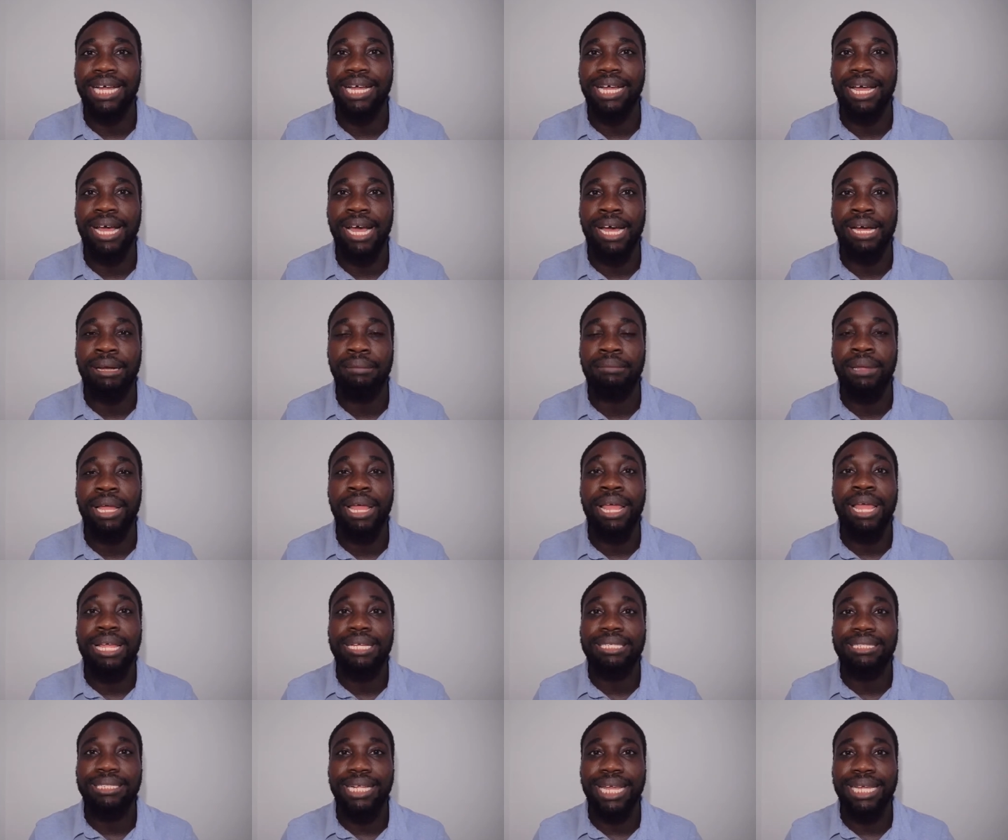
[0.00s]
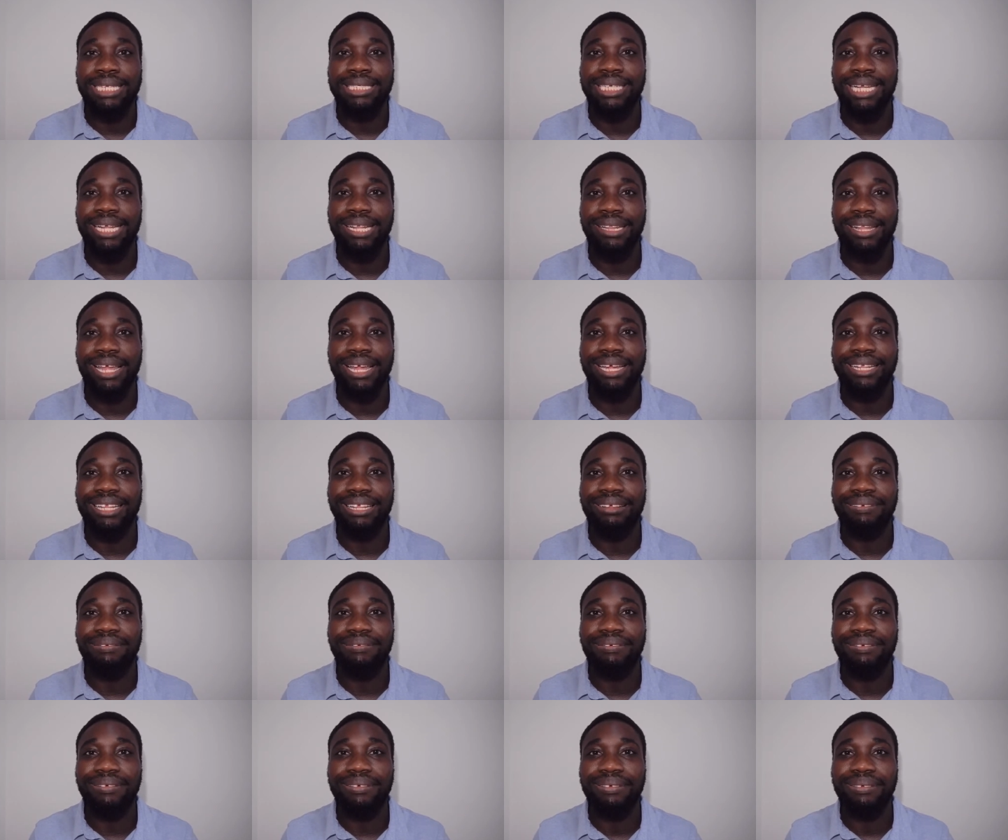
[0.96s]
dot com slash
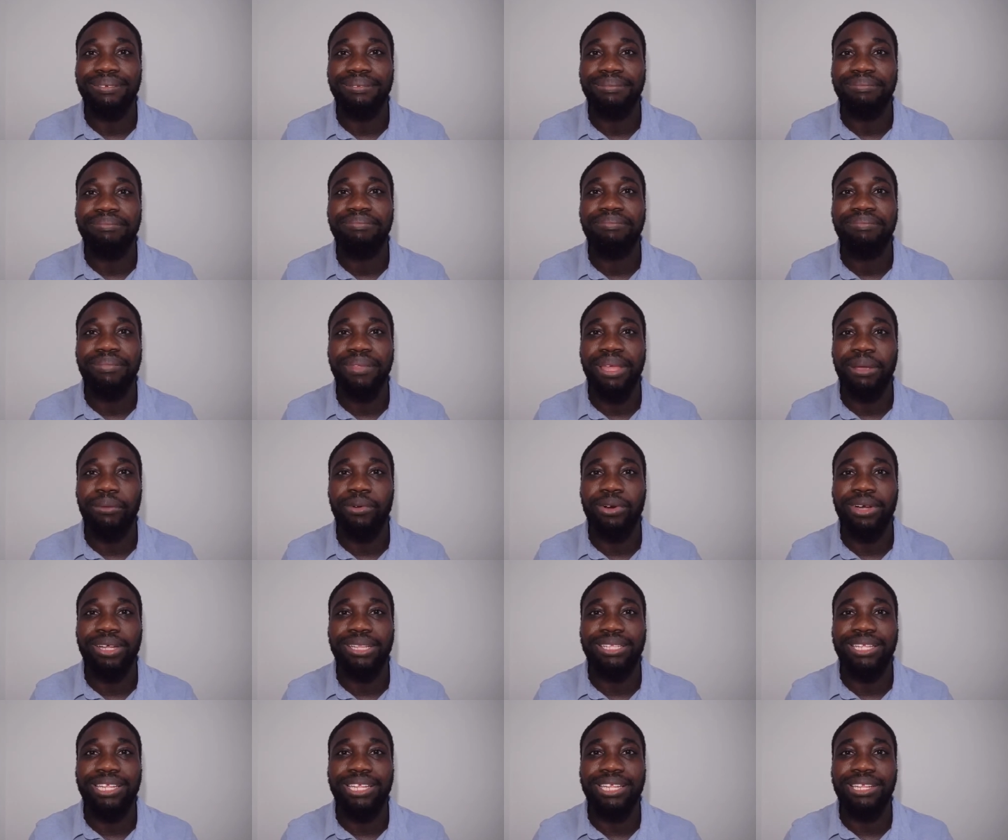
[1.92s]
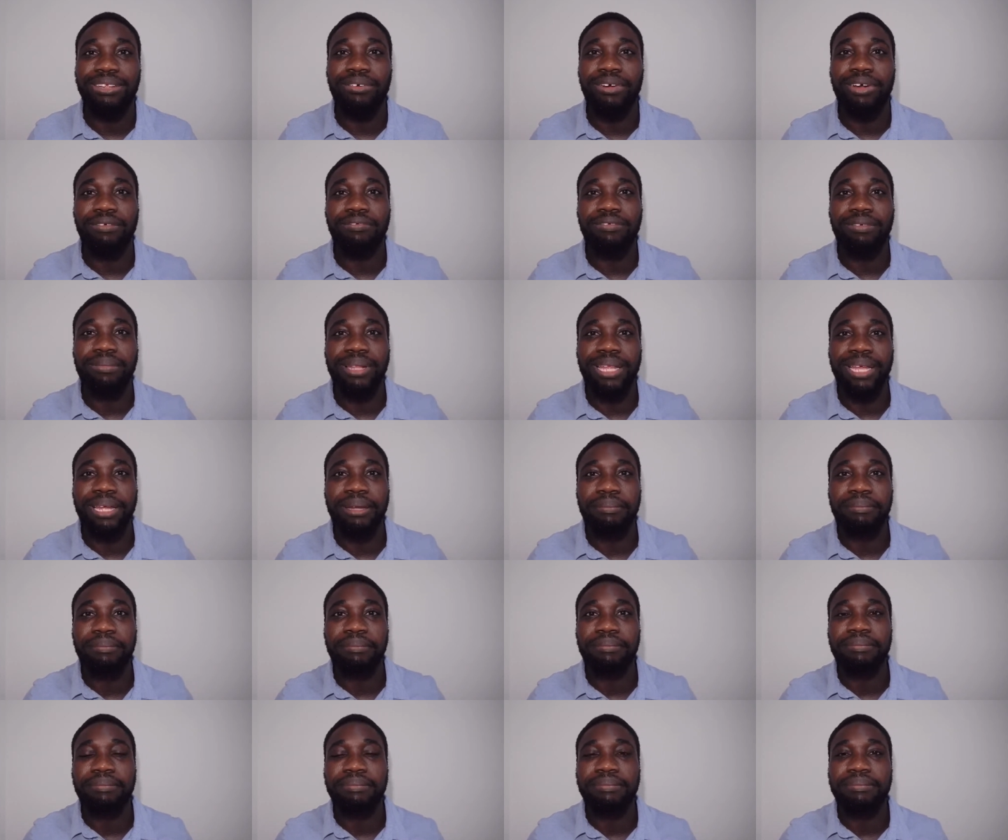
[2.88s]
collective and we'll continue on from there.
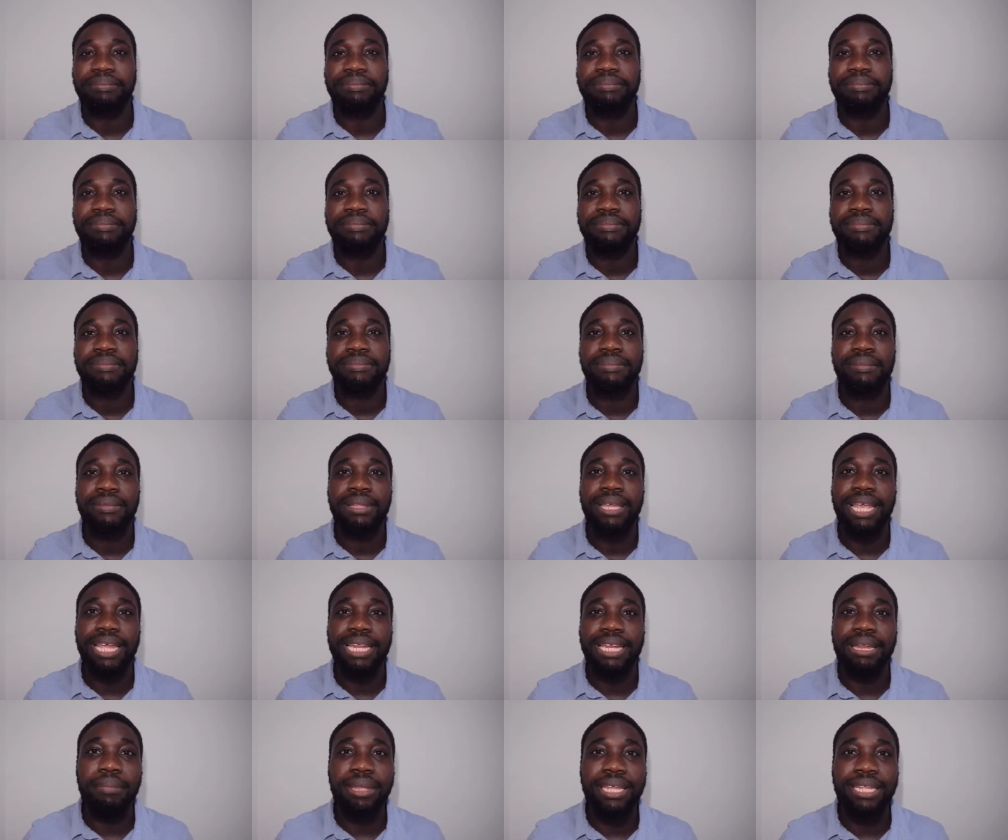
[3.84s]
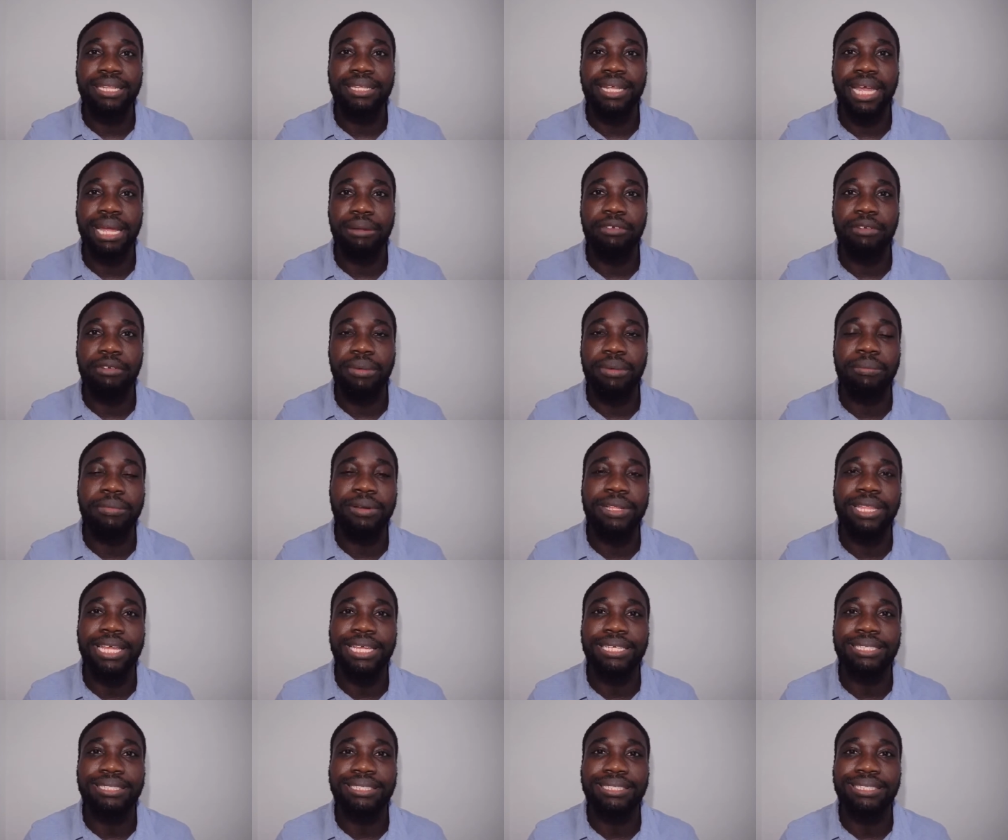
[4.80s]
In the meantime, remember
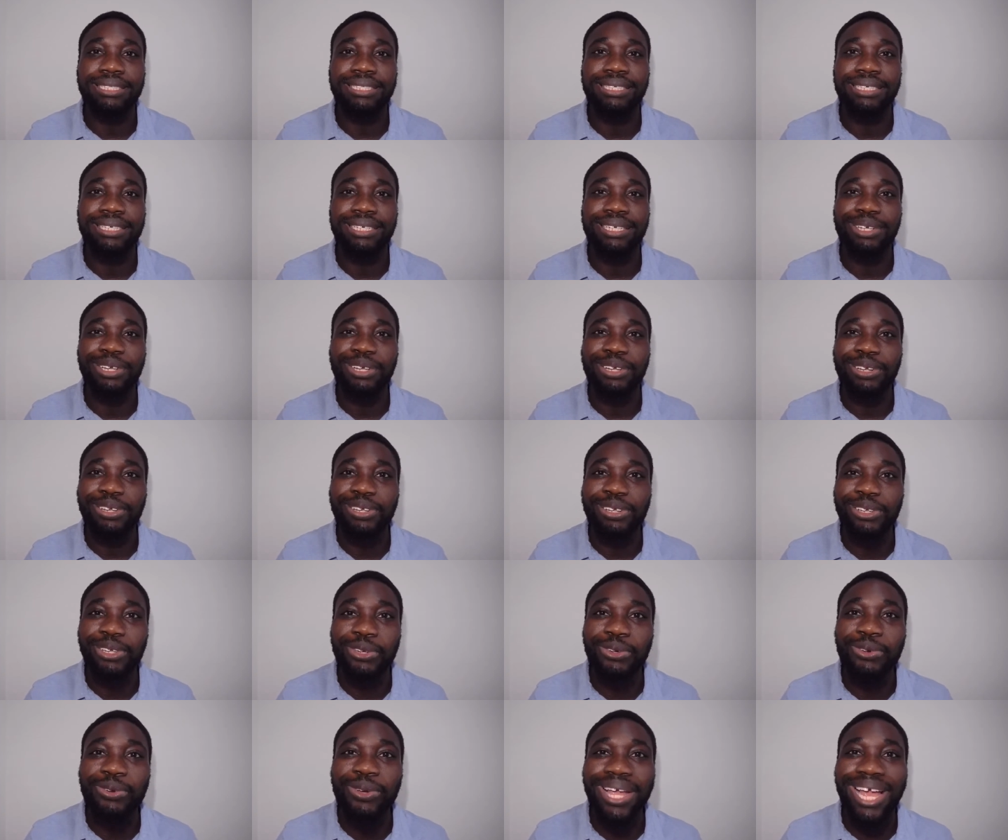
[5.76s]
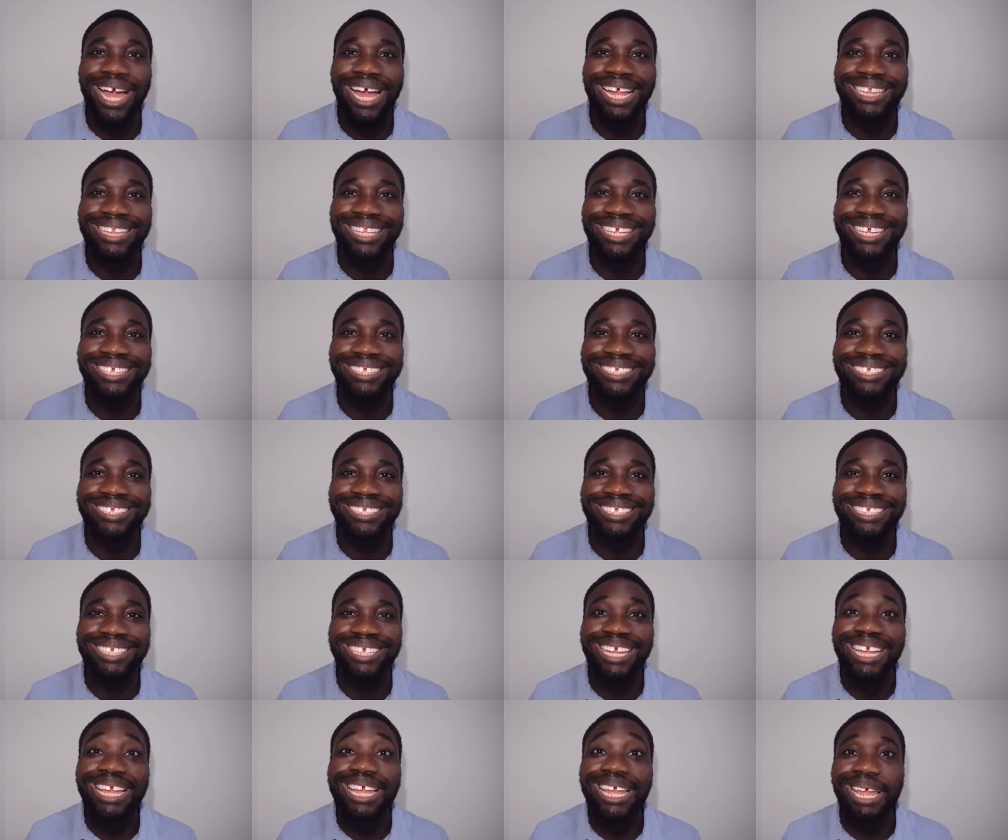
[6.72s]
this you got this,
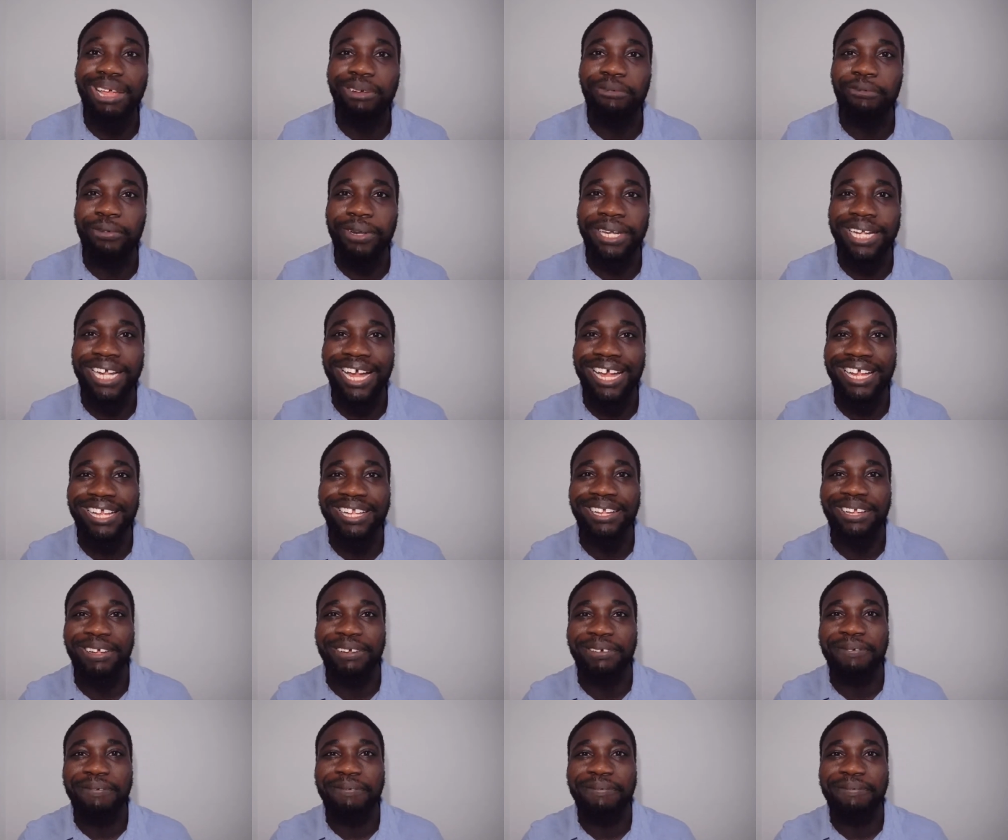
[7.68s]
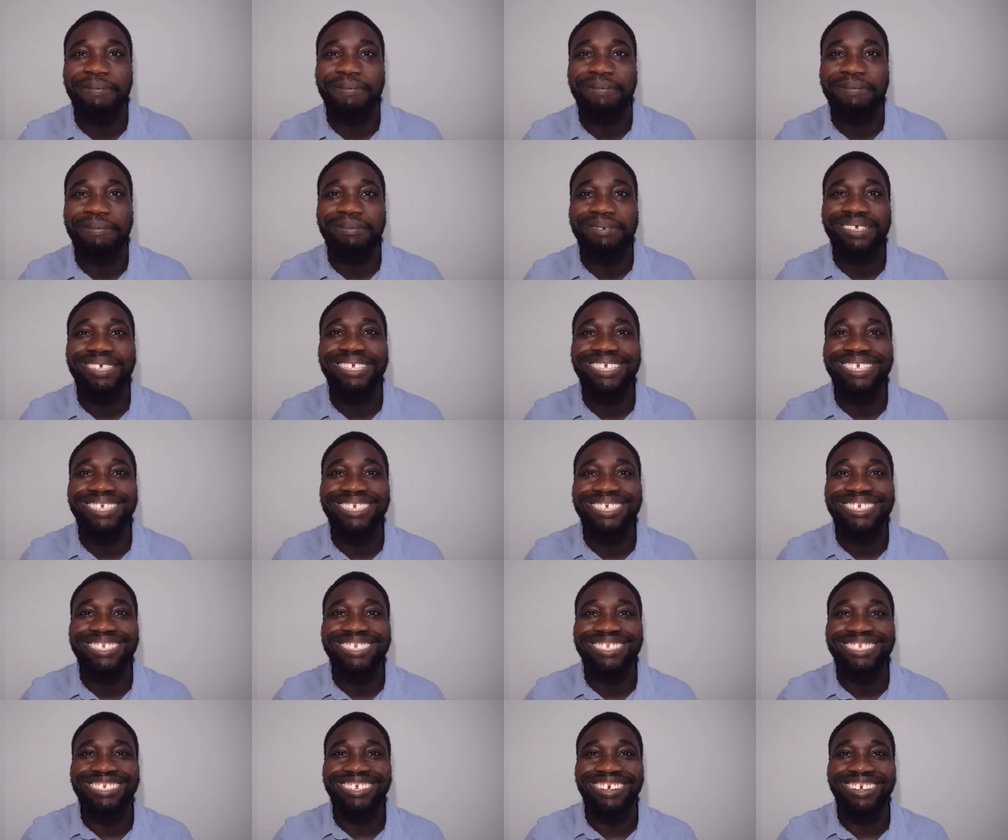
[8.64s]
and we got you.
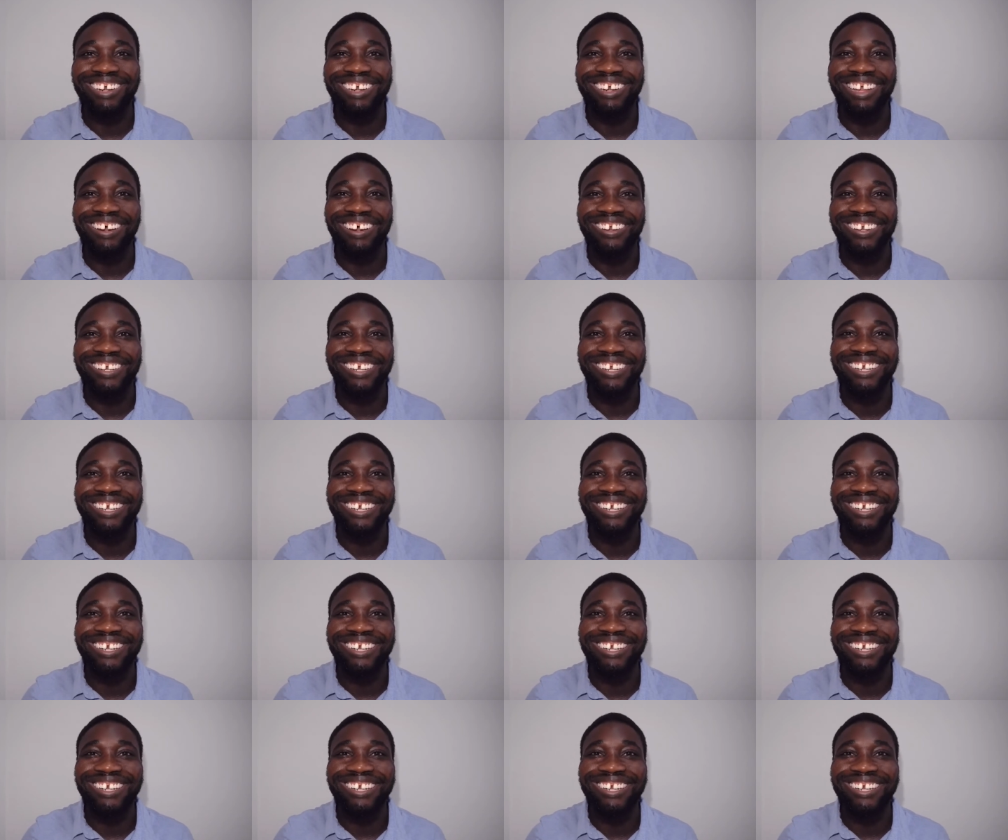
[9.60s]
Journey on.